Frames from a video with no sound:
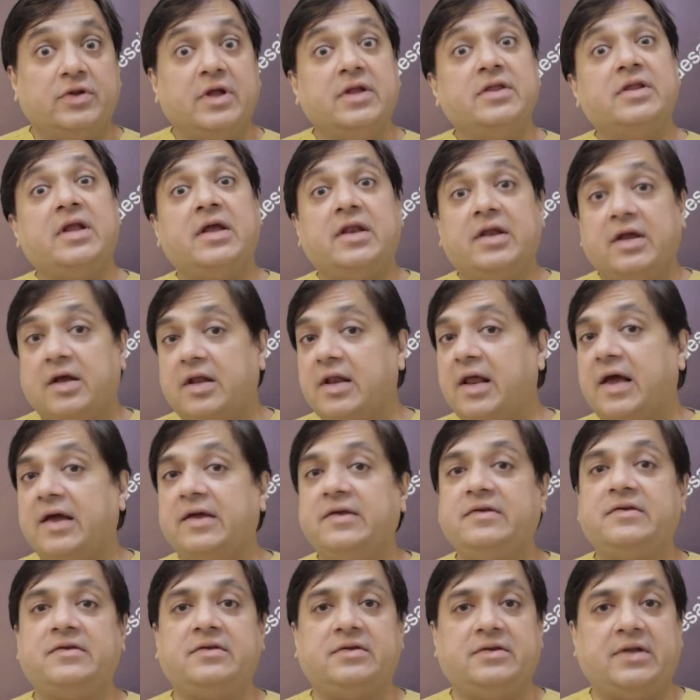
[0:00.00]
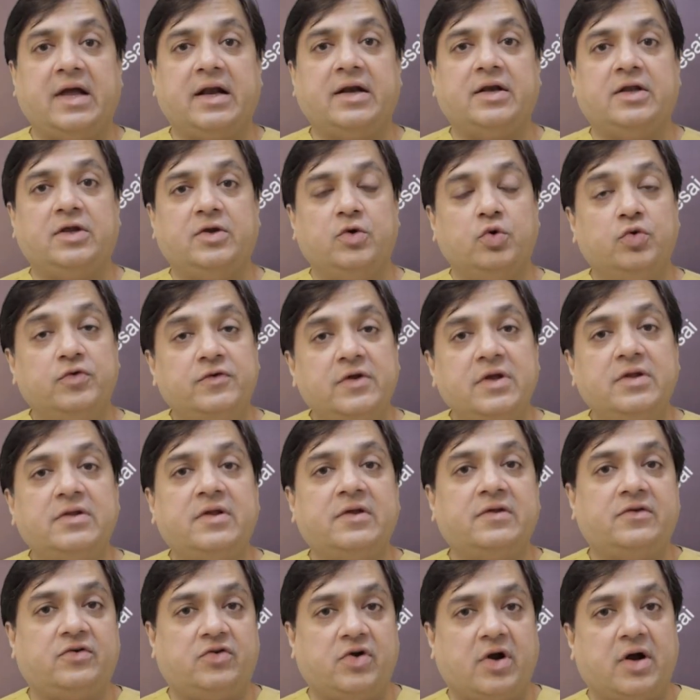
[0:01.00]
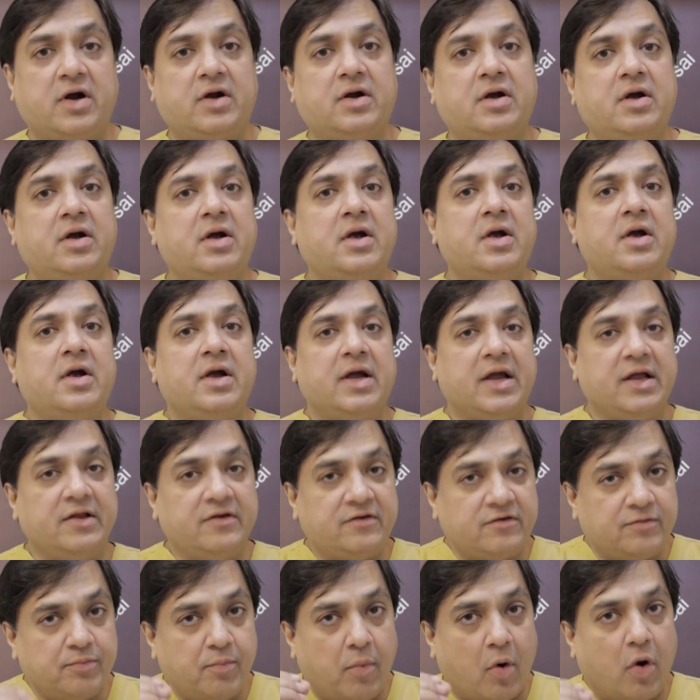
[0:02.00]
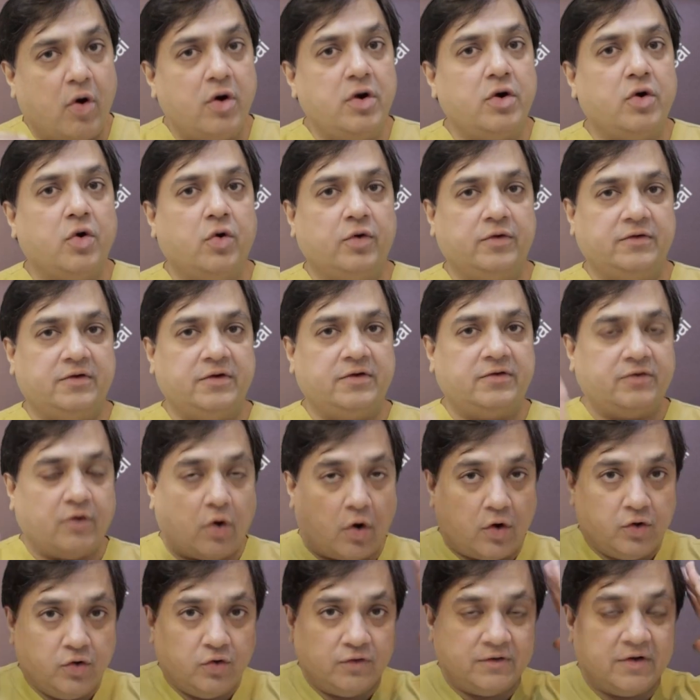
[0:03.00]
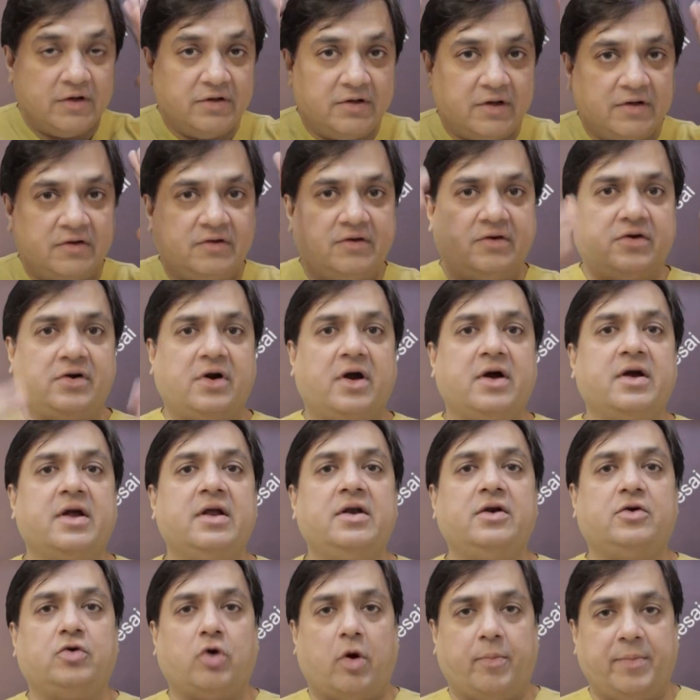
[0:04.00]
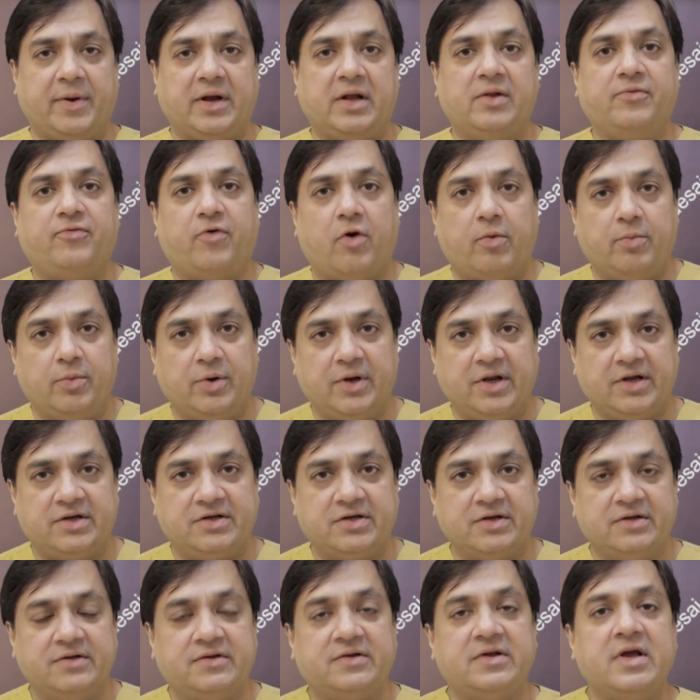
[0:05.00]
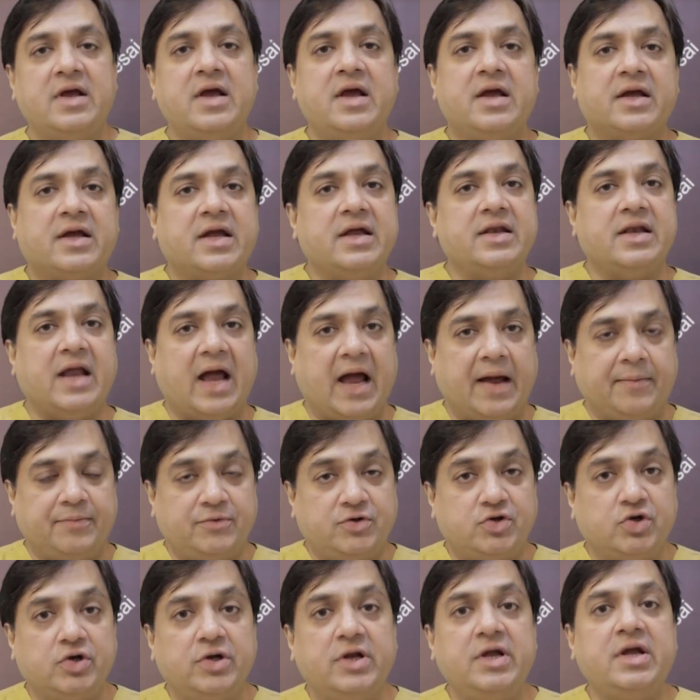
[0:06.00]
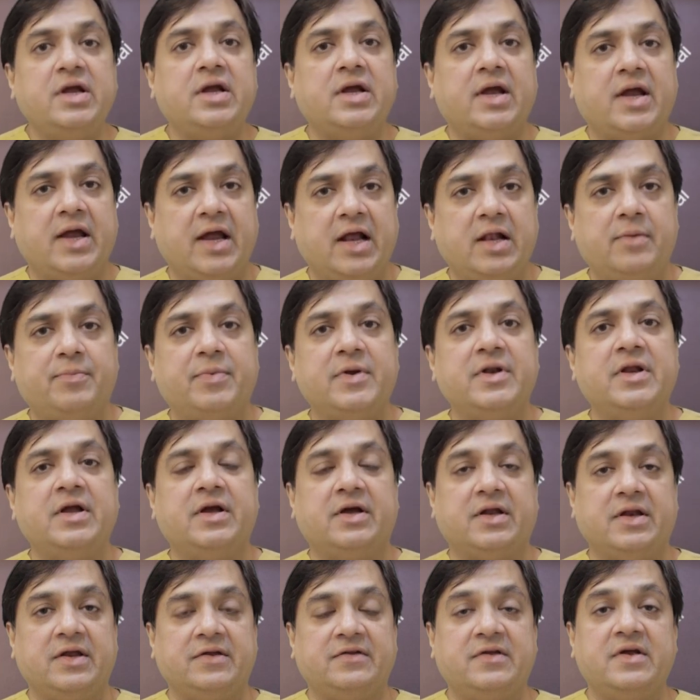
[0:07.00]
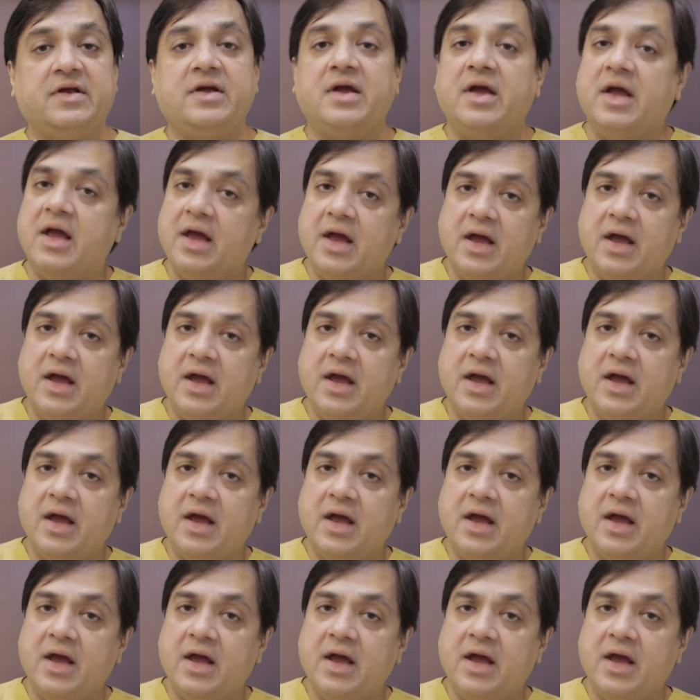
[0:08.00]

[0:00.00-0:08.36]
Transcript: then they realized that using this drug in small doses or using this drug in topical formulations can actually help in increasing